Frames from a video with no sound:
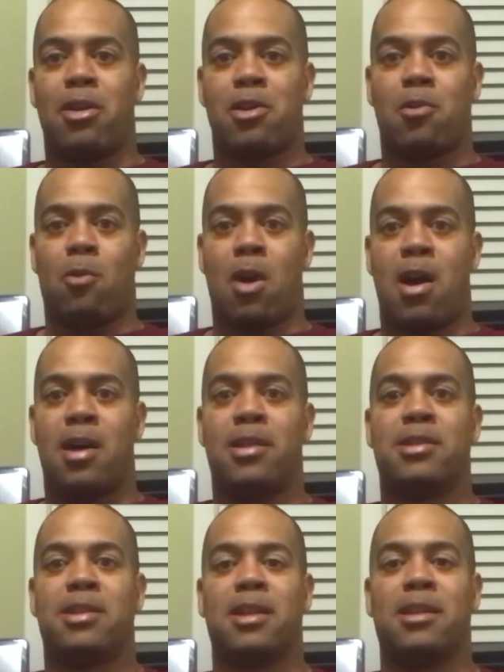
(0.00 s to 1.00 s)
your
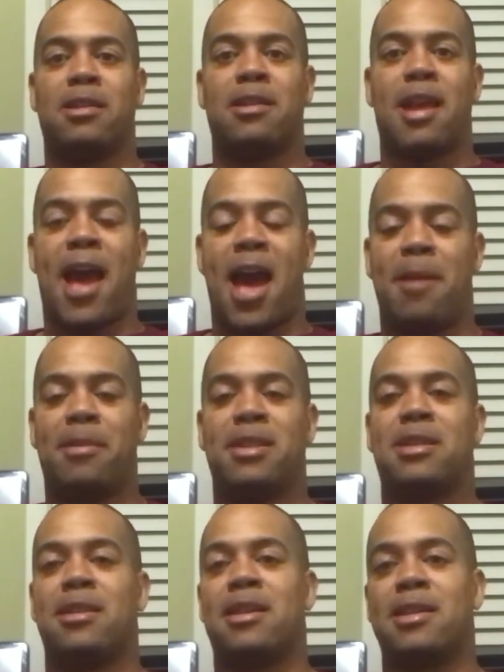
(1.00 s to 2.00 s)
wants and
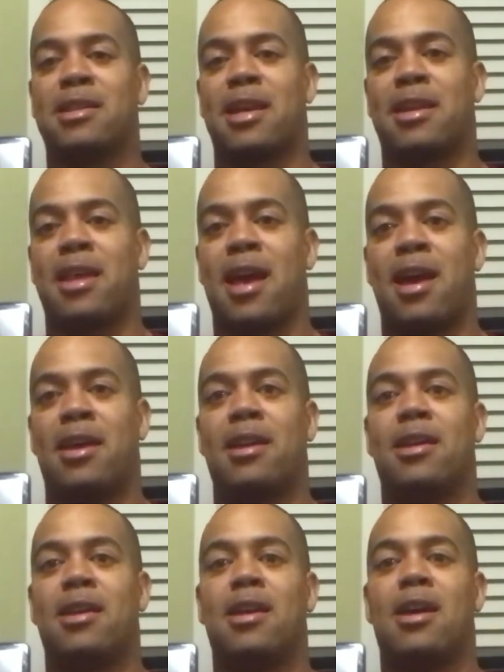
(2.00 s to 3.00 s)
habits and things like that,